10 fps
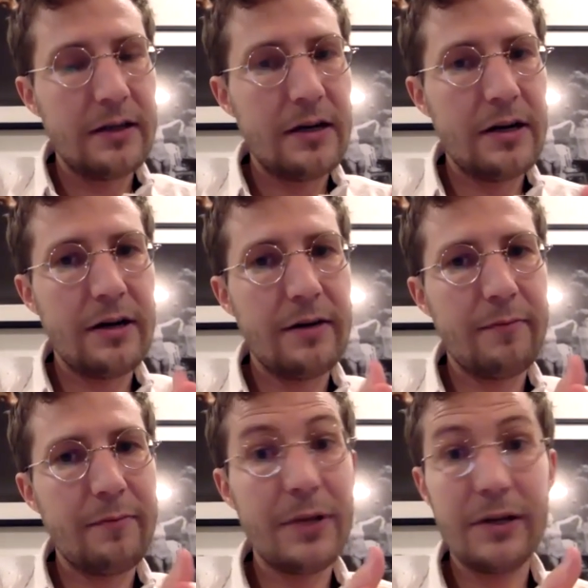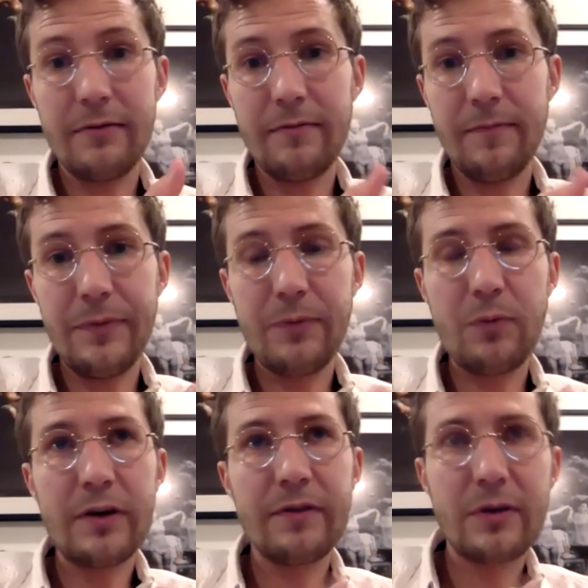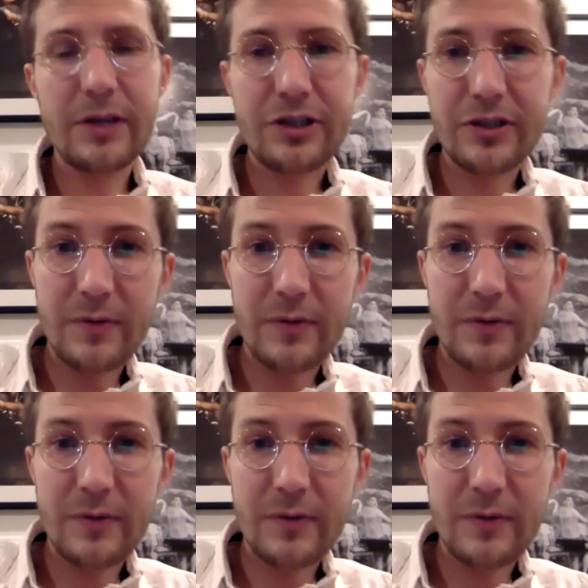But one of the questions